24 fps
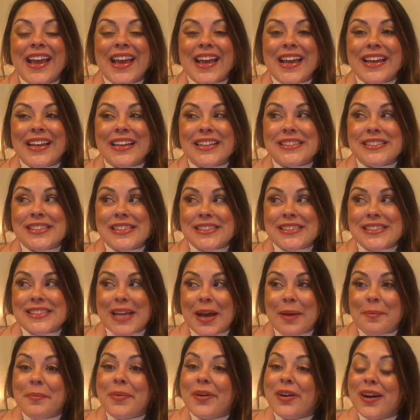in
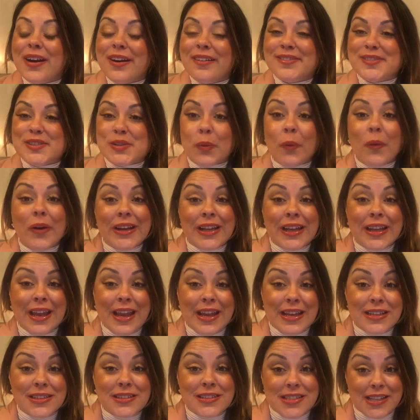December of
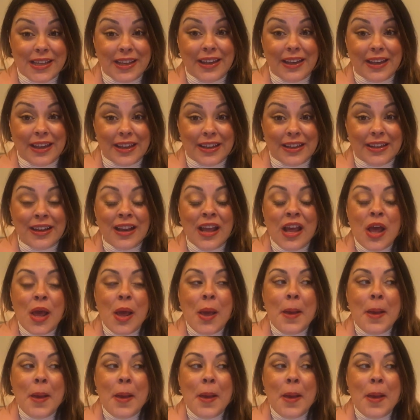2018